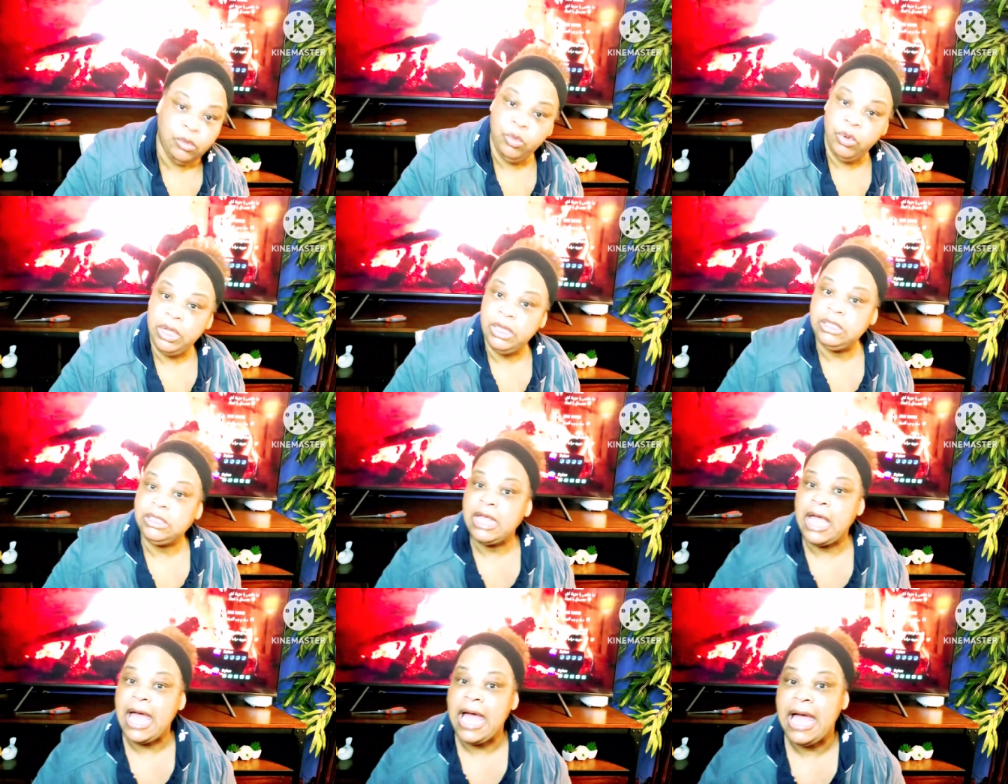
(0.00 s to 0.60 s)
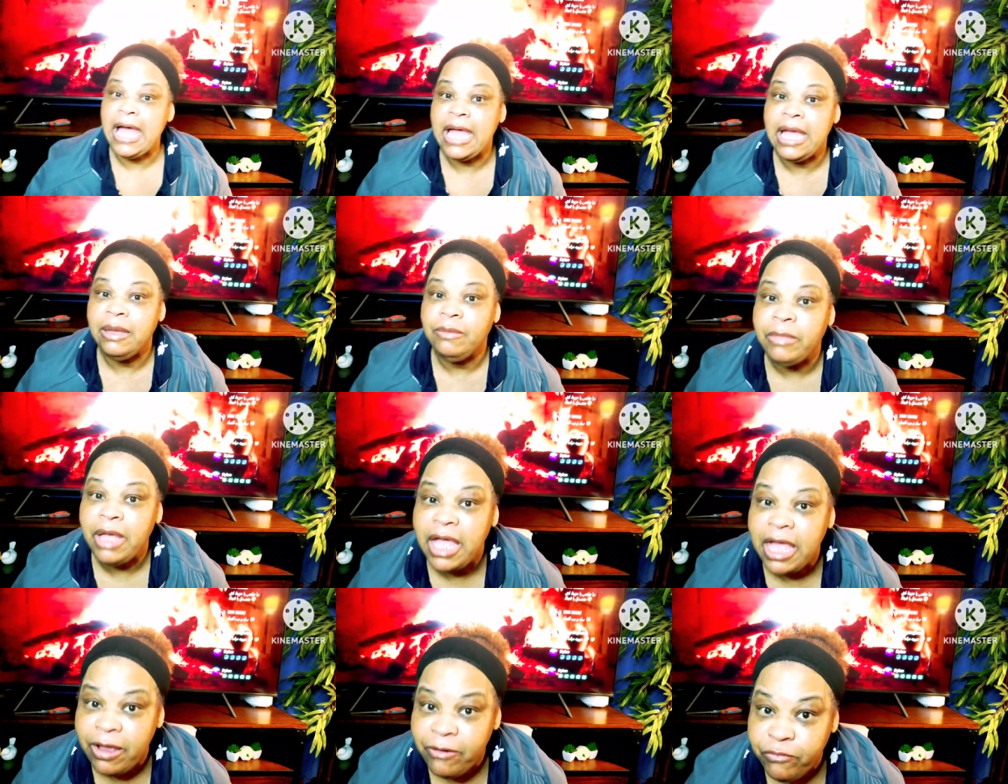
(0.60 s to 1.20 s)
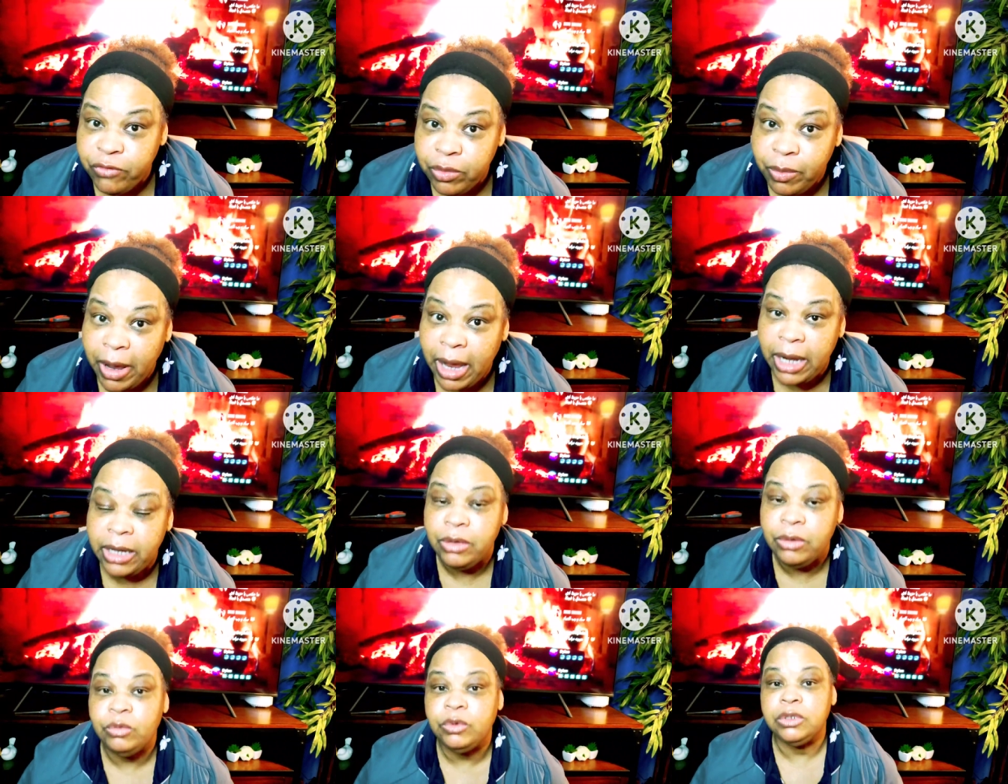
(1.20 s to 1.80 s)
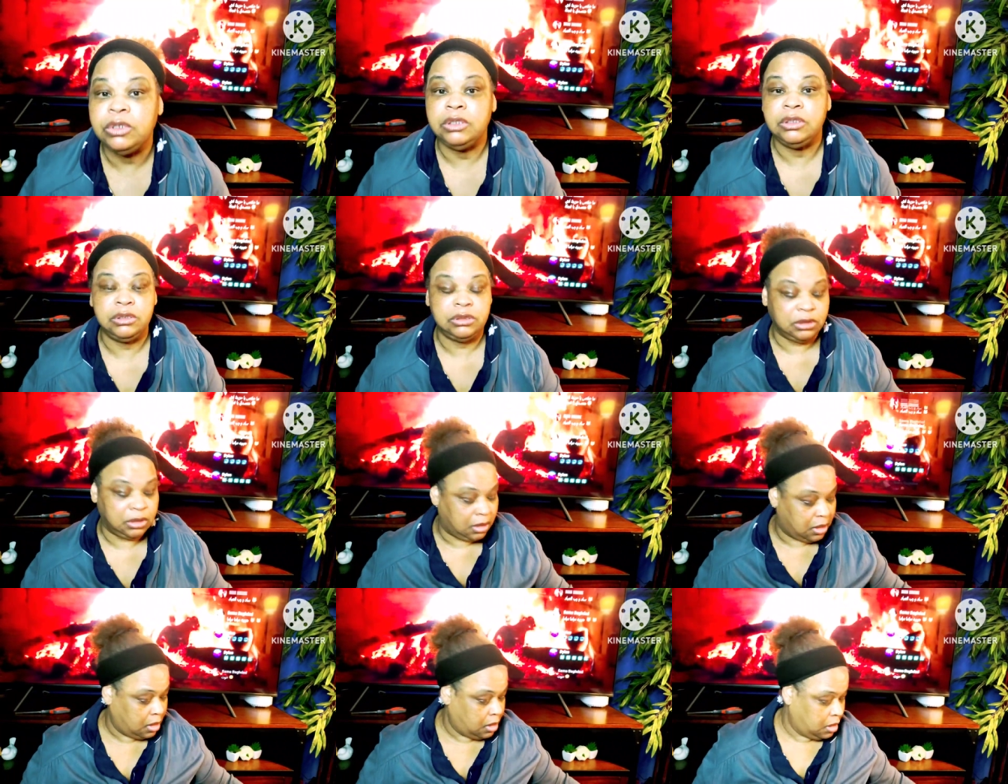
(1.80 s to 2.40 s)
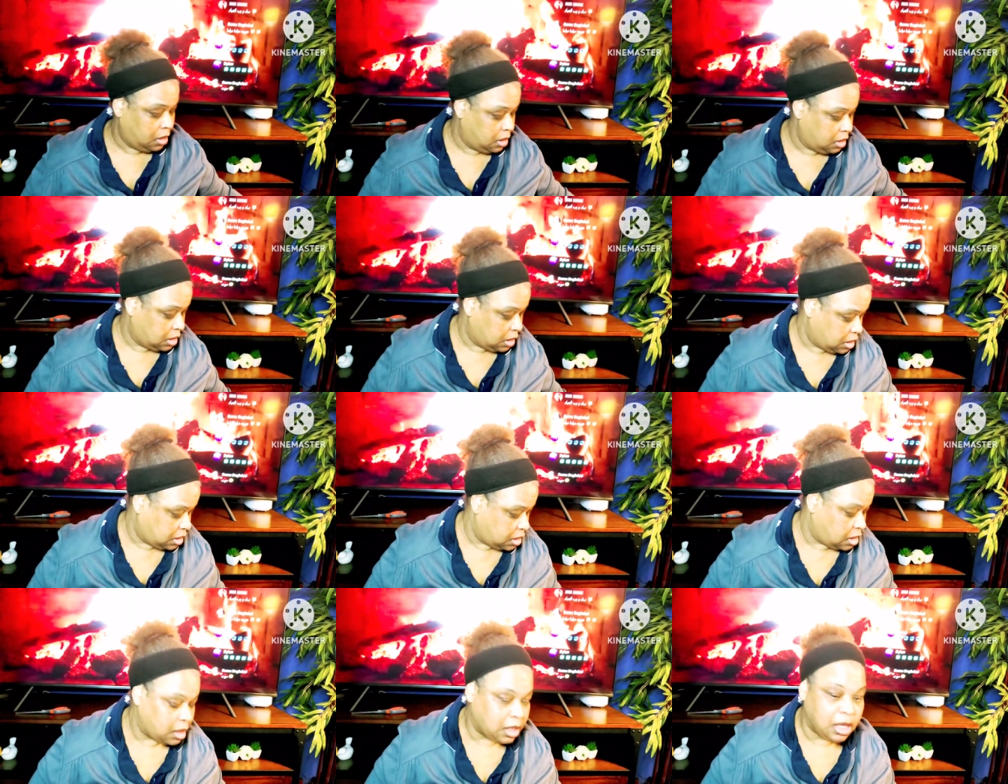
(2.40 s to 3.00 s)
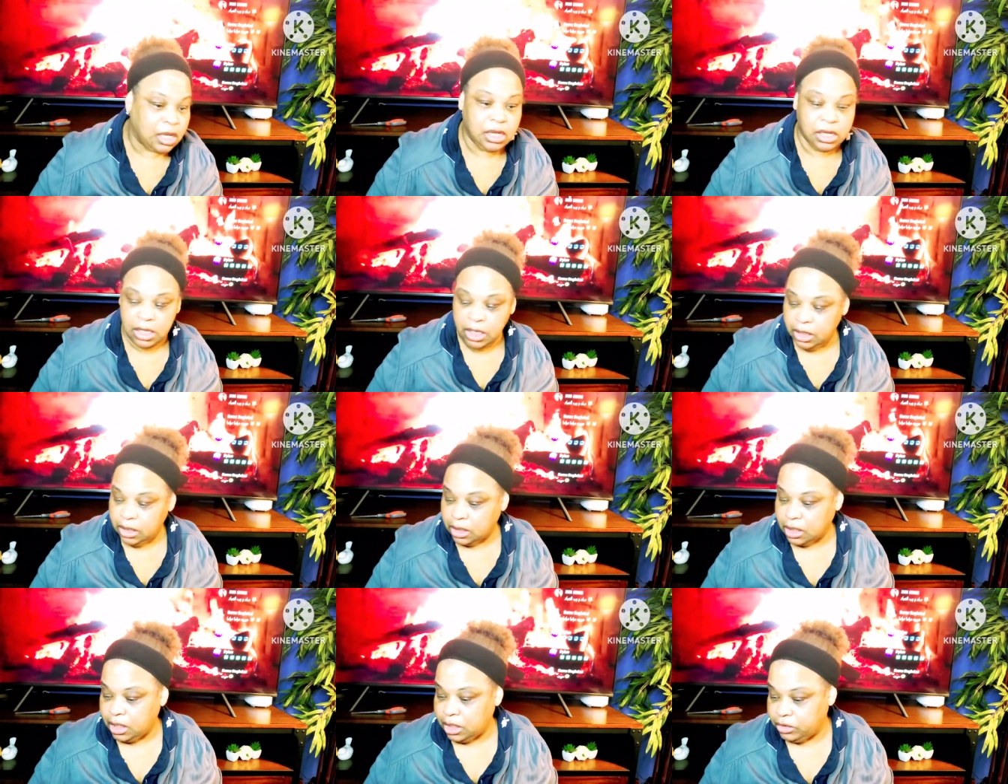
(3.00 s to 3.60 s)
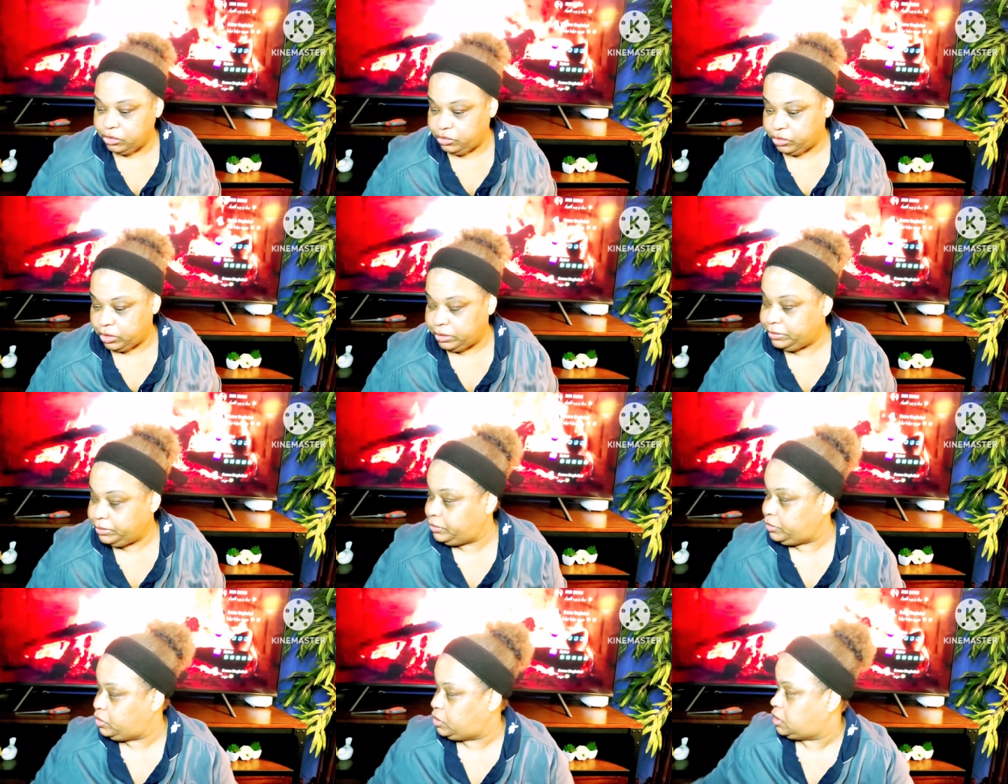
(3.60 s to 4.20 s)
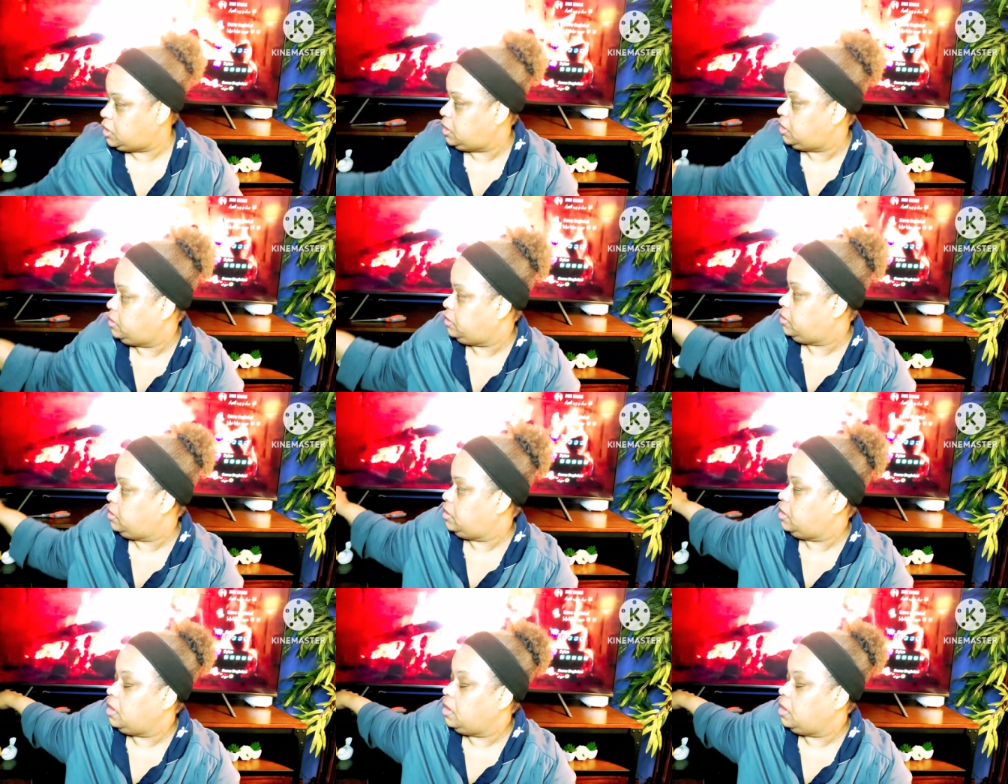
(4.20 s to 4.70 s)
at one time, everybody was in the country, you see?